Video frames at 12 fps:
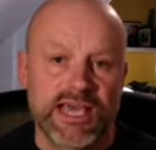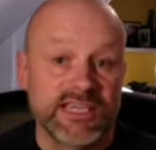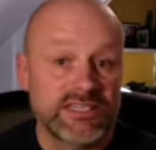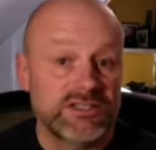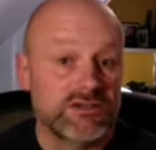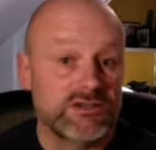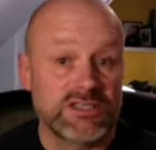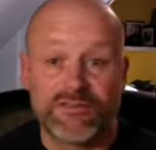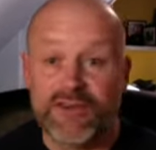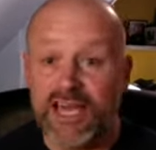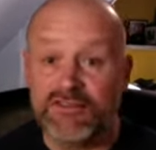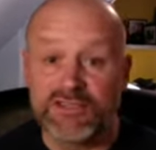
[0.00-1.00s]
and to
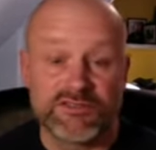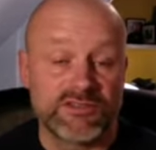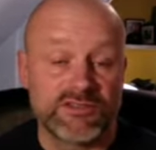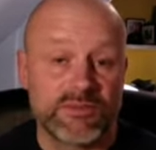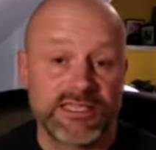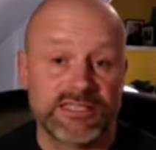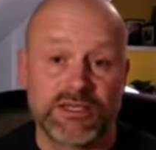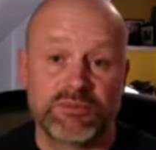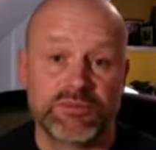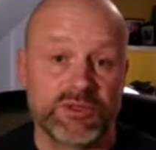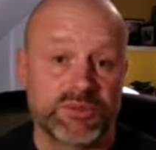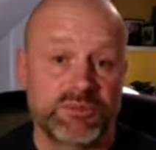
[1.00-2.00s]
survivors of domestic abuse,